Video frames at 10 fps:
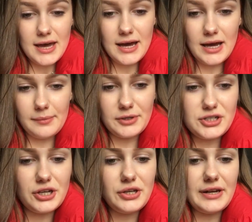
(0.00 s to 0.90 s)
I'm going to
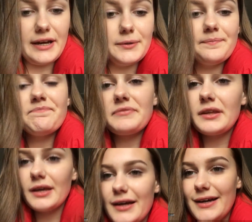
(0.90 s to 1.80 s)
show you now.
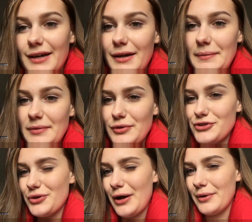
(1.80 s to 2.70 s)
I'm not
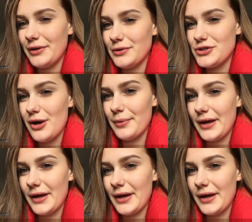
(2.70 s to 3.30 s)
sure how well it will show up on